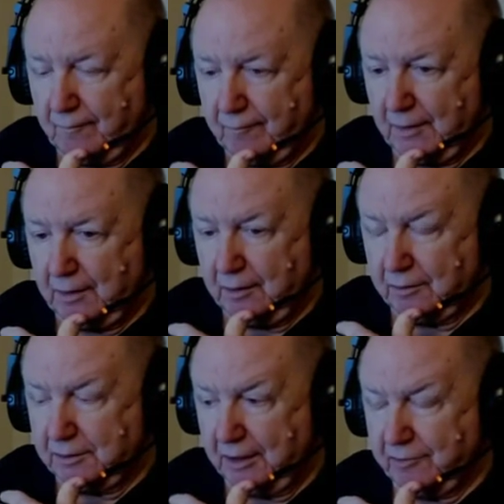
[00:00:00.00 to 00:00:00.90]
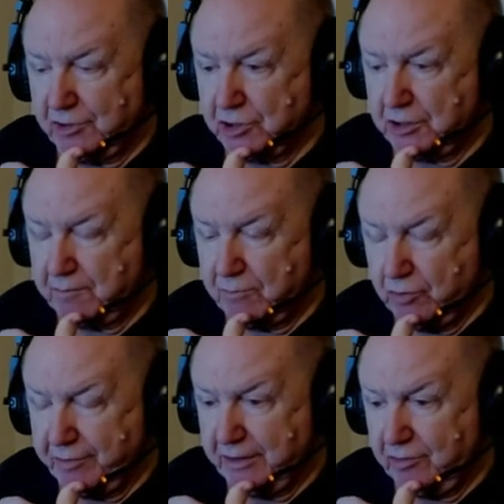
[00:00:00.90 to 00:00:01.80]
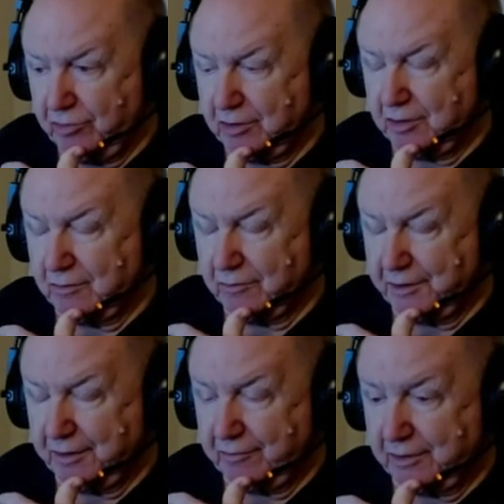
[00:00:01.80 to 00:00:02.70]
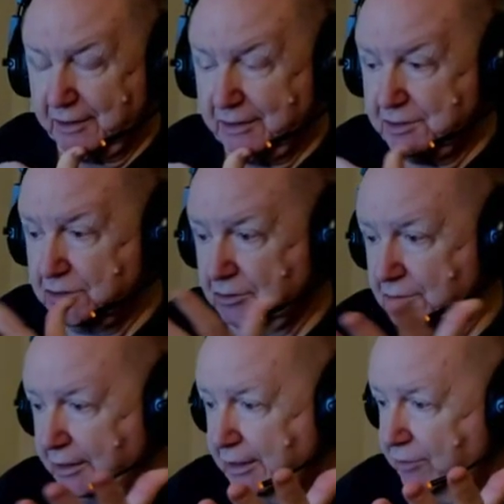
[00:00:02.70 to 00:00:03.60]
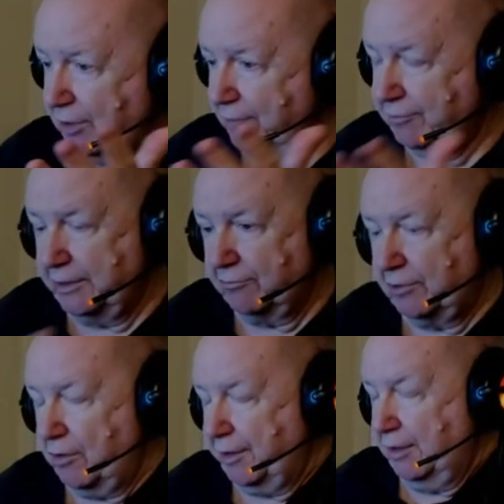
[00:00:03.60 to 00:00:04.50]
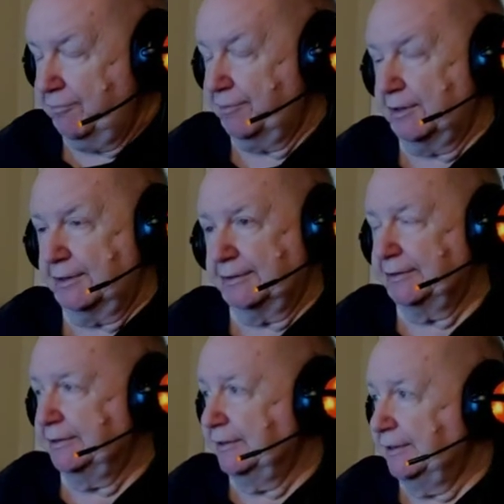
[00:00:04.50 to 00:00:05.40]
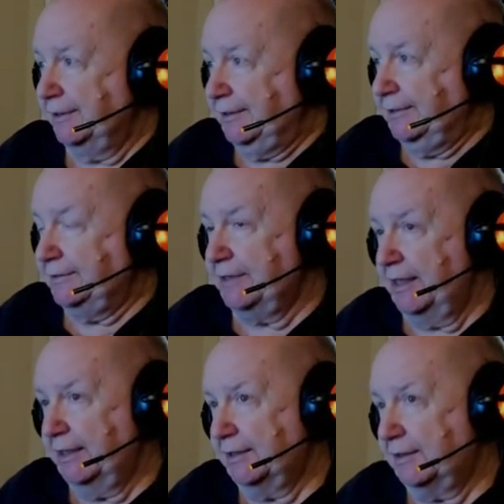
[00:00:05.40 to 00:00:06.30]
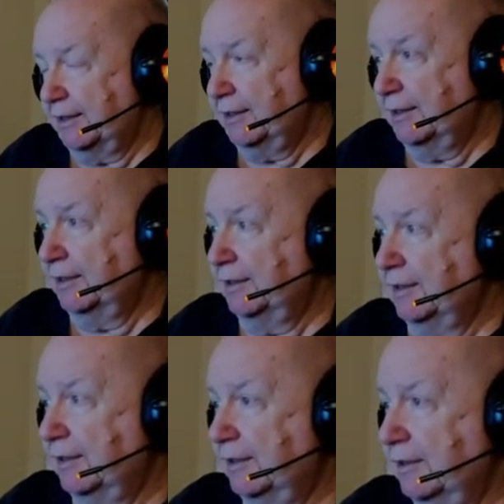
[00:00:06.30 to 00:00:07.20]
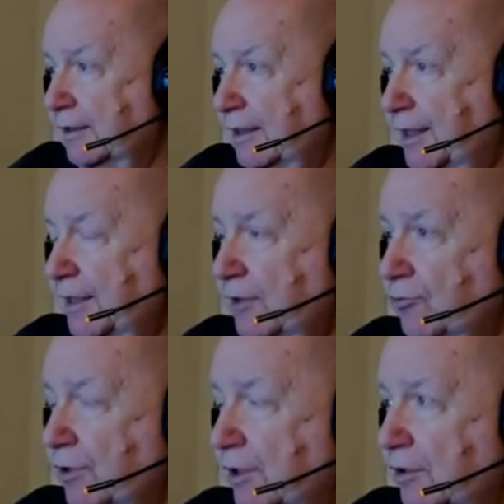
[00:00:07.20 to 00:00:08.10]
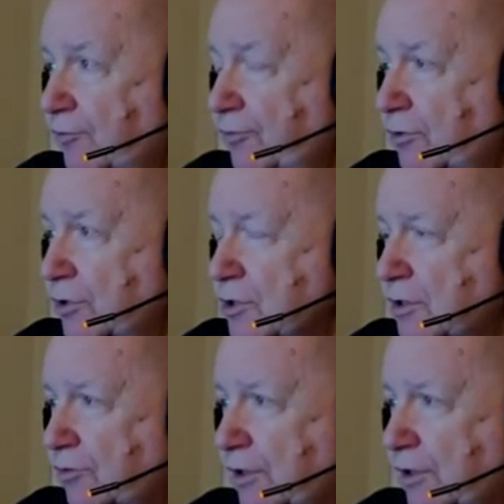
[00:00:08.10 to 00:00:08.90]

you know television and movies and whatever. I just I guess I've lived long enough that seen it and uh, not interested in the foolishness. I